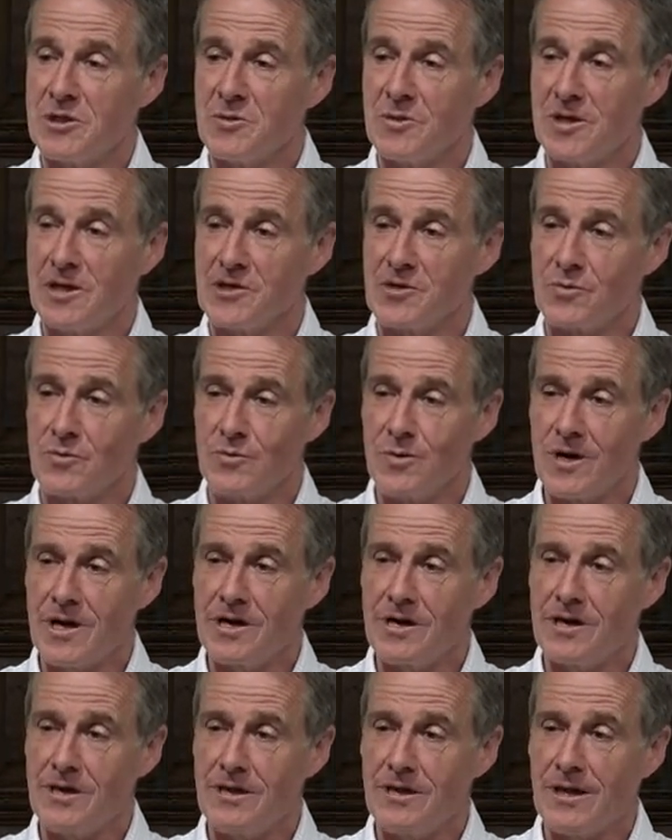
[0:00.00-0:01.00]
to us
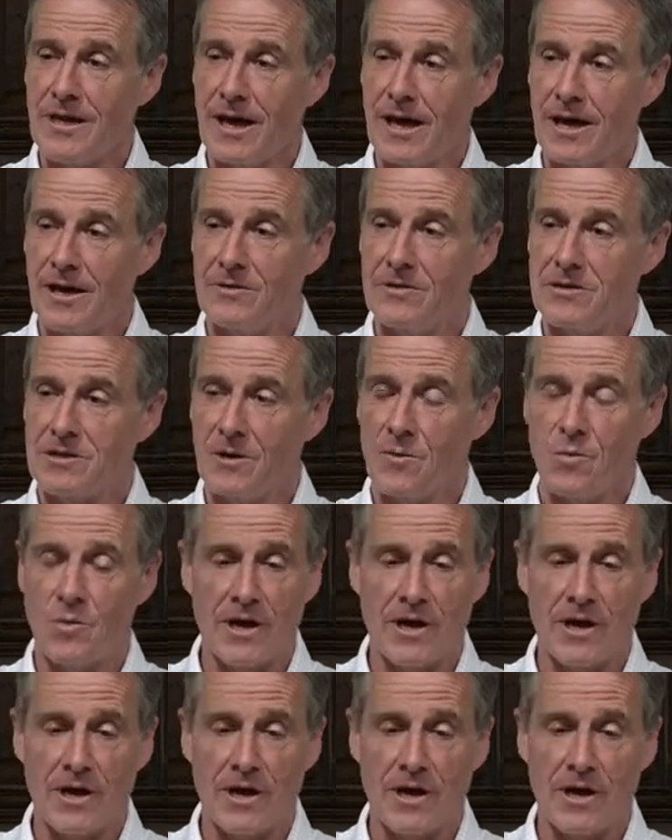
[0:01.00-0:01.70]
right at the outset,